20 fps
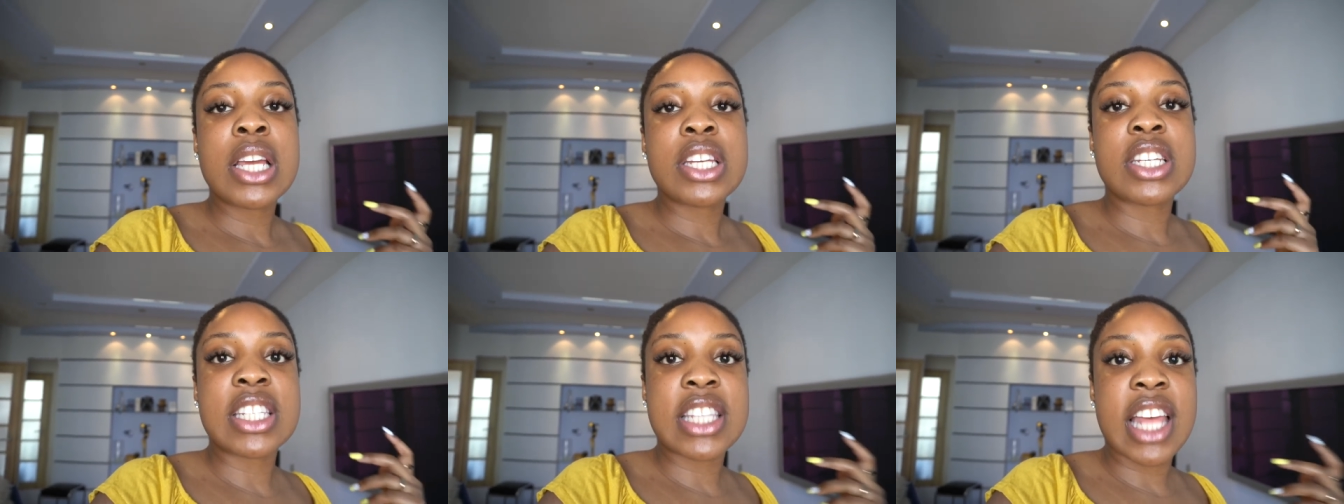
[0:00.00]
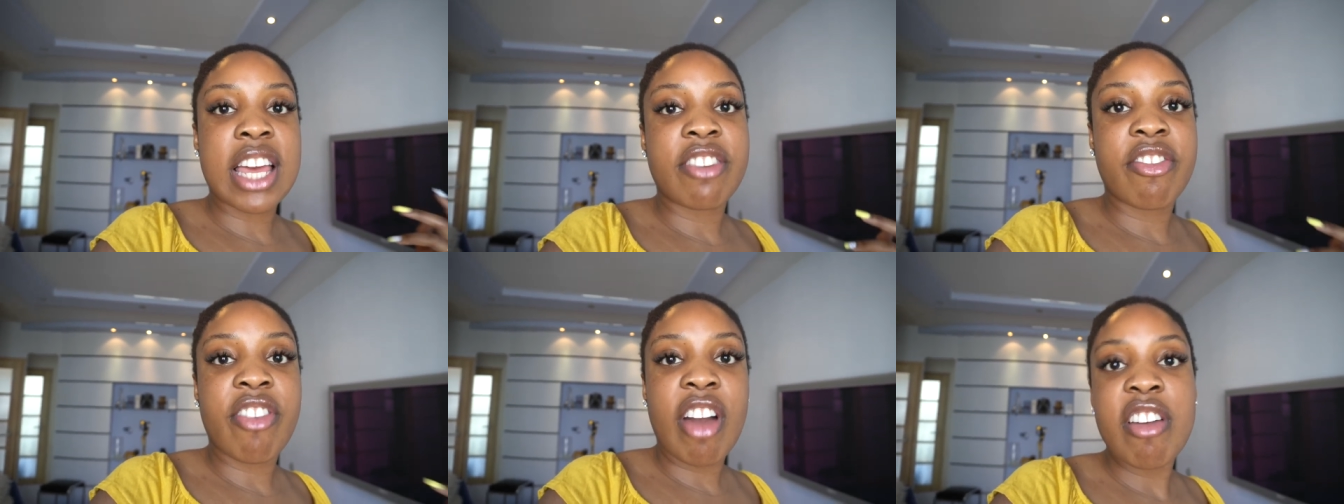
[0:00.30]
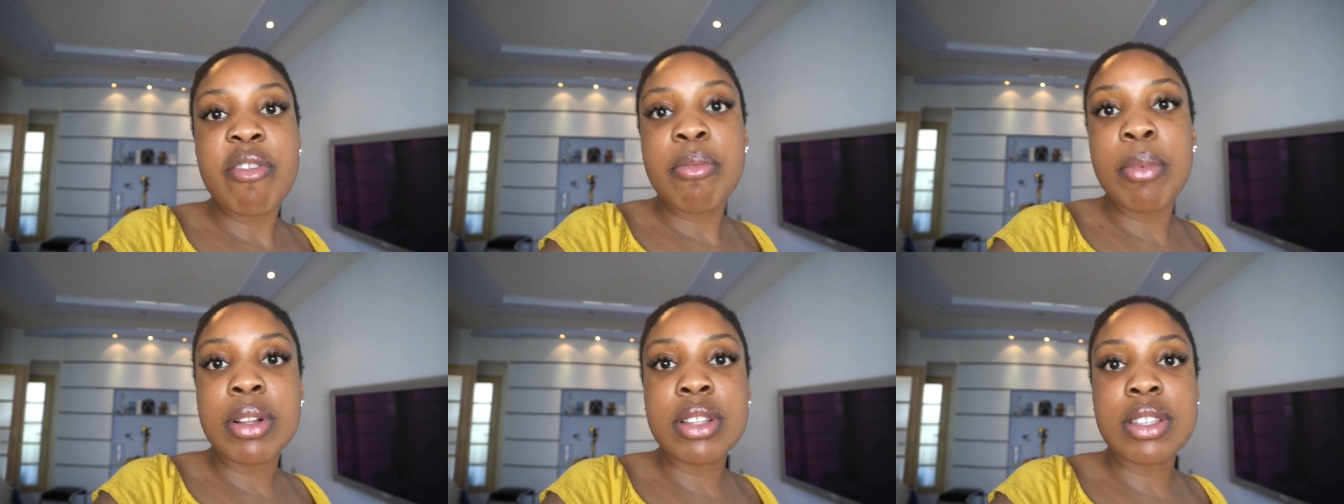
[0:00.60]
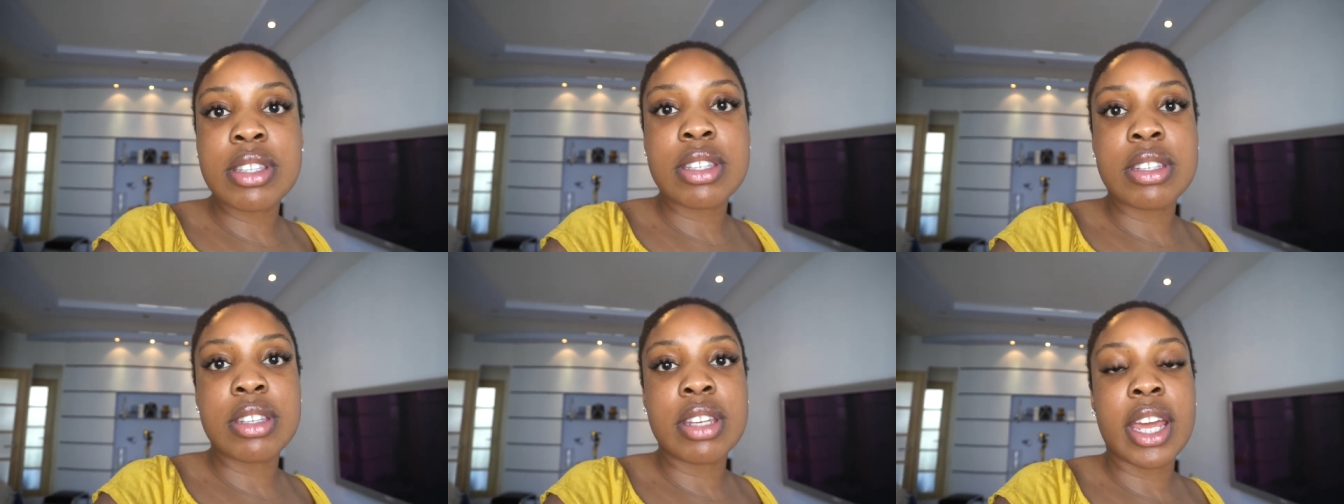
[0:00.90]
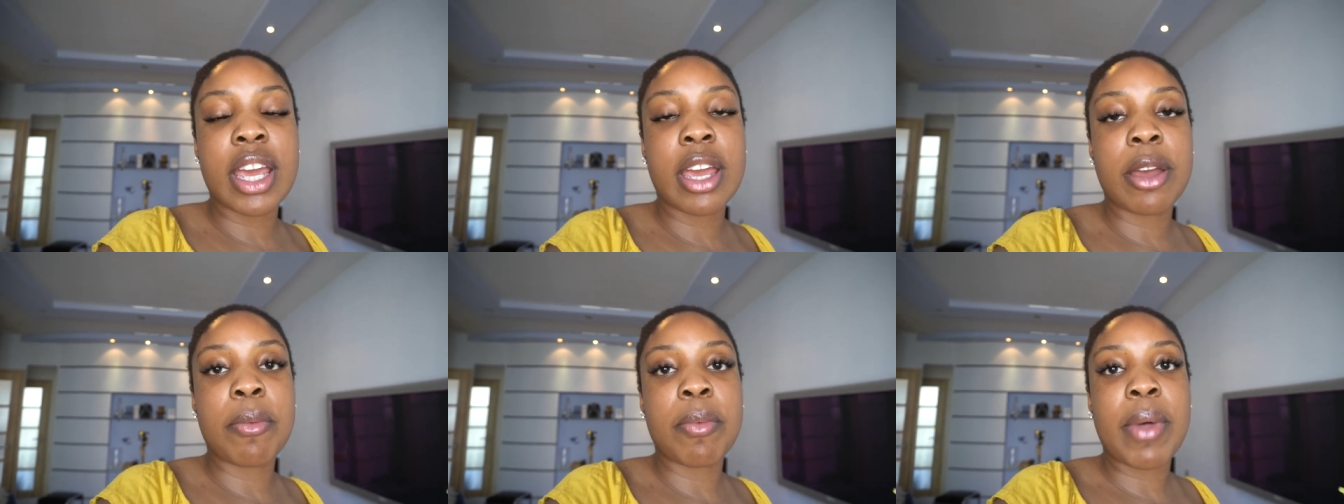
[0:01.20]
she's like five months
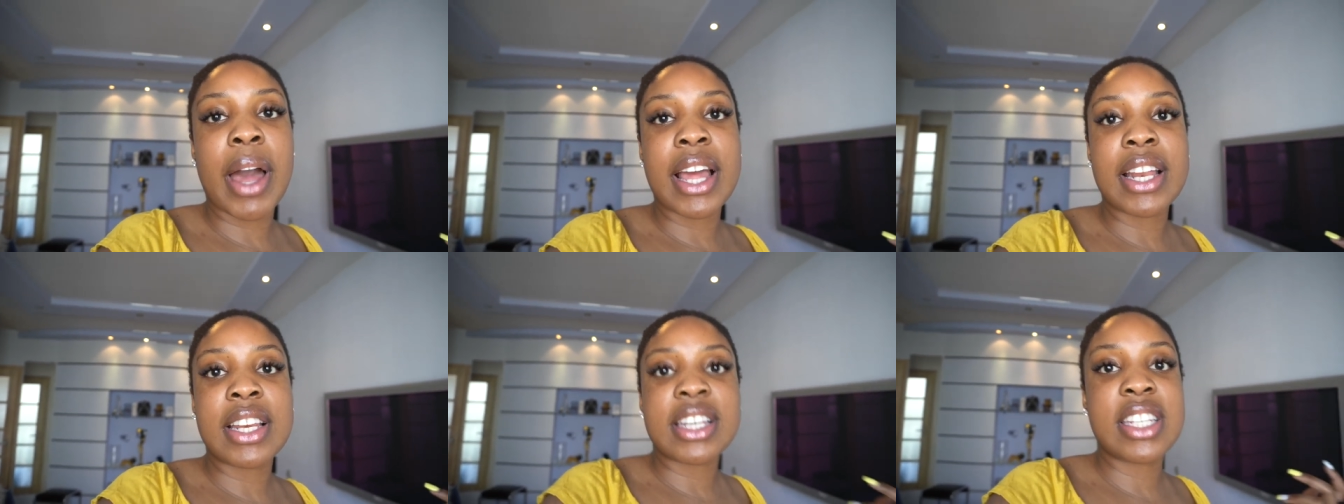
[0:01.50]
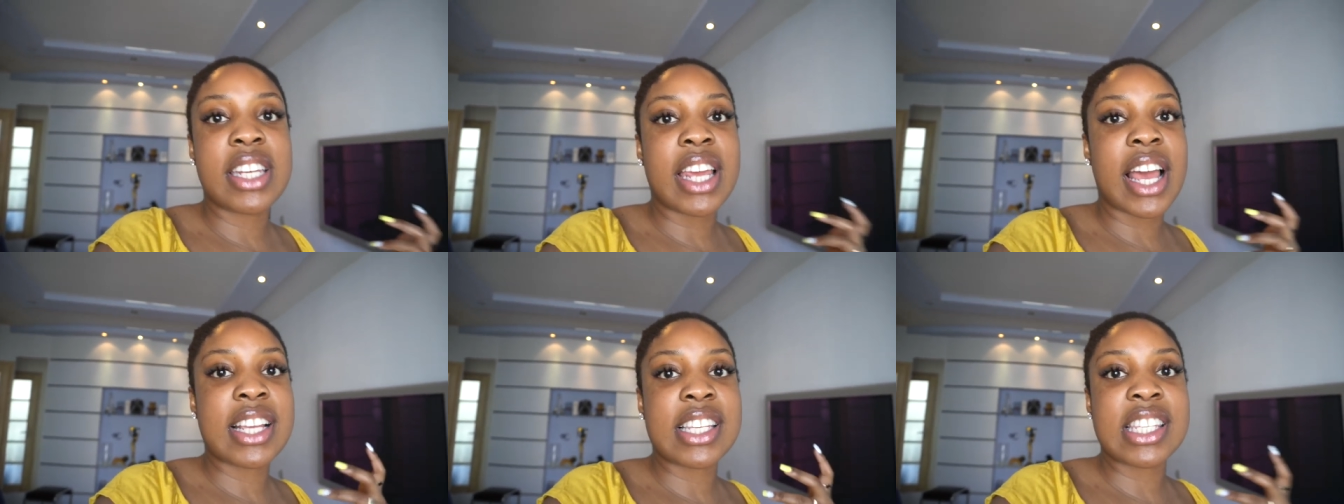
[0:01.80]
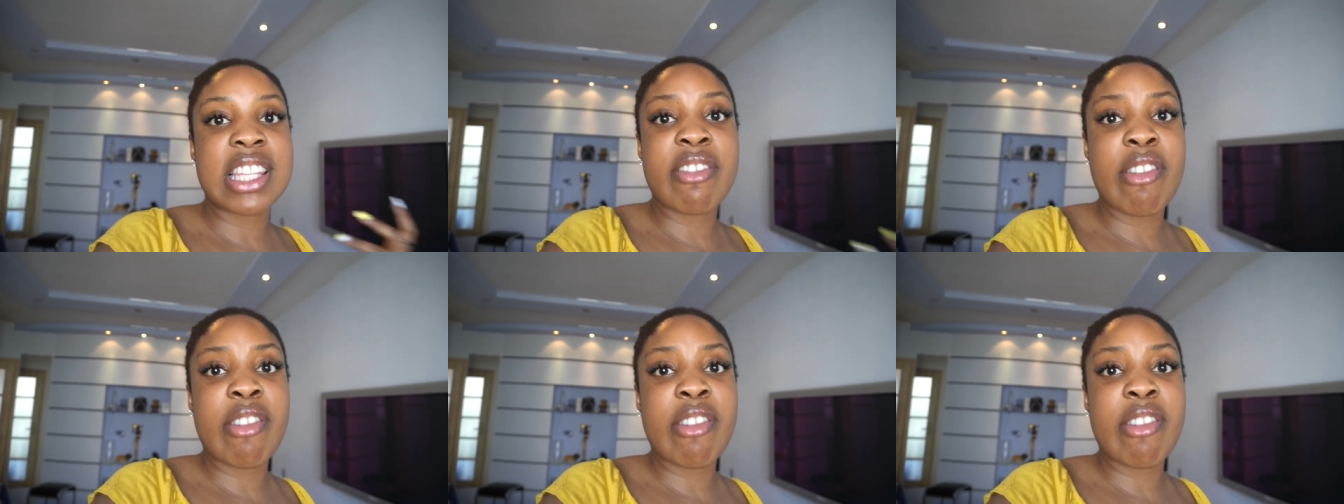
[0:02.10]
today and she has